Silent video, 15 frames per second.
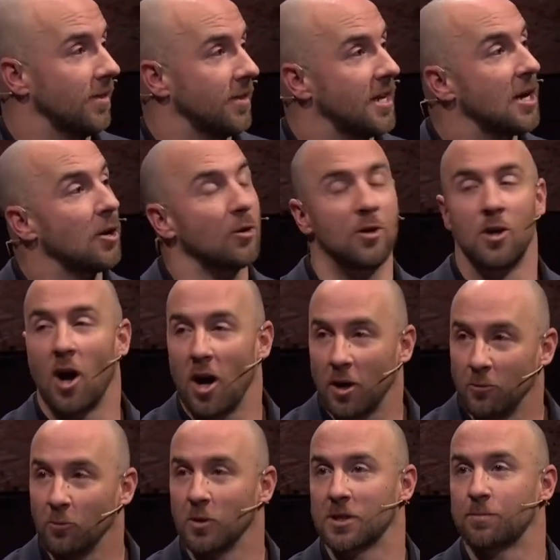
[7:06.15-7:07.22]
their
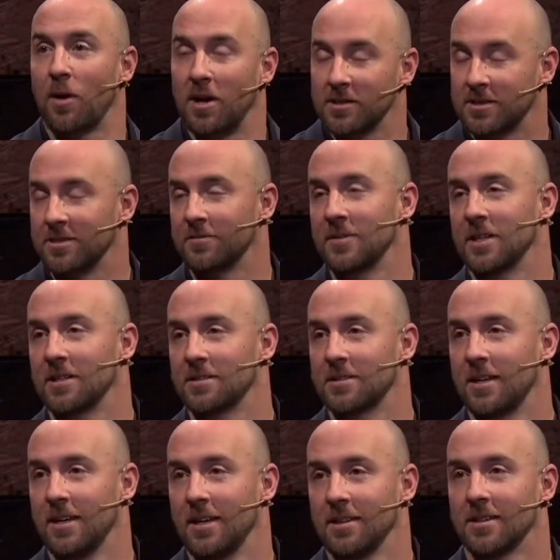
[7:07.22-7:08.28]
non-responsiveness,
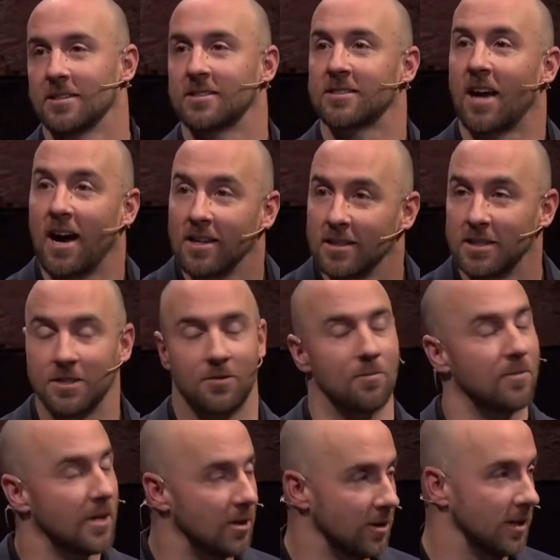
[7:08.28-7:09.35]
the silence
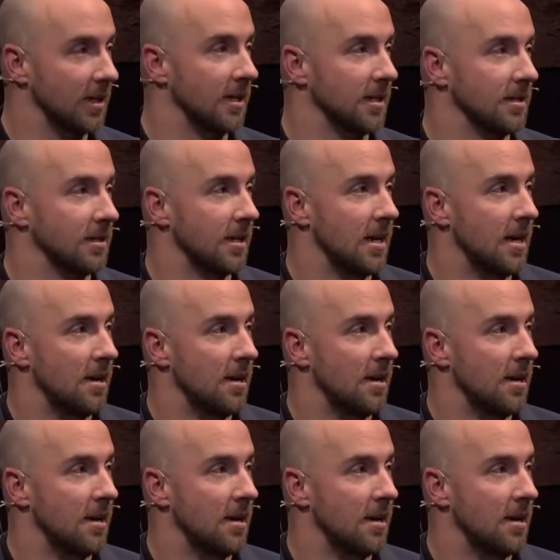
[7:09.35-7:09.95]
from their end,